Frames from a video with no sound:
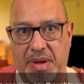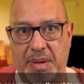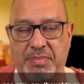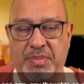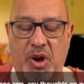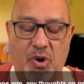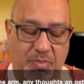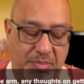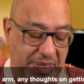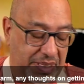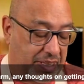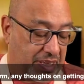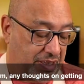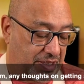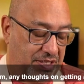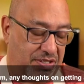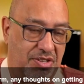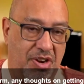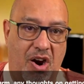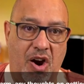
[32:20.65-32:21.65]
I'm hoping that
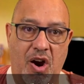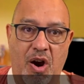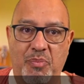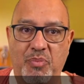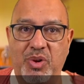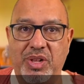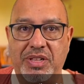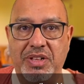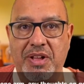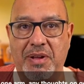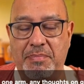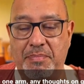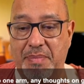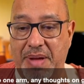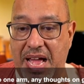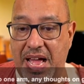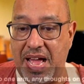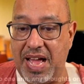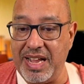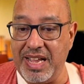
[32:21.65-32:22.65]
this arm will come
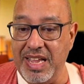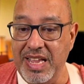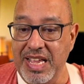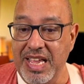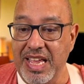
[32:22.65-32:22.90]
back.